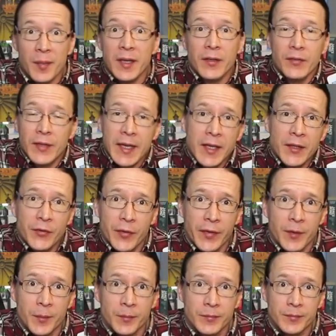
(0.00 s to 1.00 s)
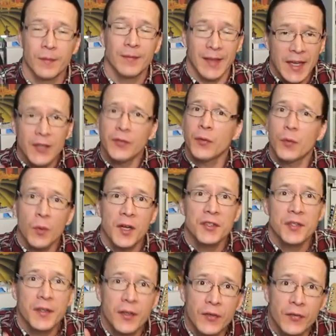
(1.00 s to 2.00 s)
best to answer them. Thanks for
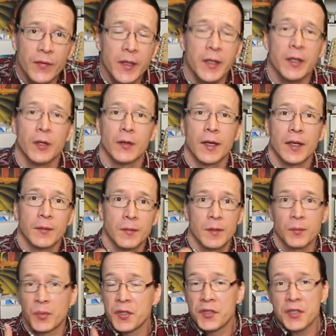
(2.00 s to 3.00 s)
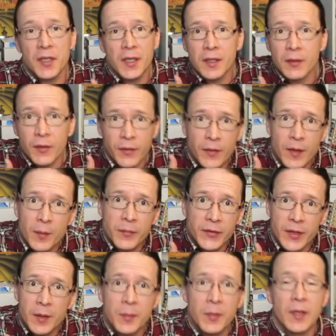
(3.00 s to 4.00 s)
watching this video. I'd appreciate a thumbs
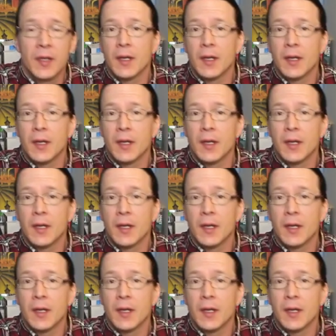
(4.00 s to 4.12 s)
up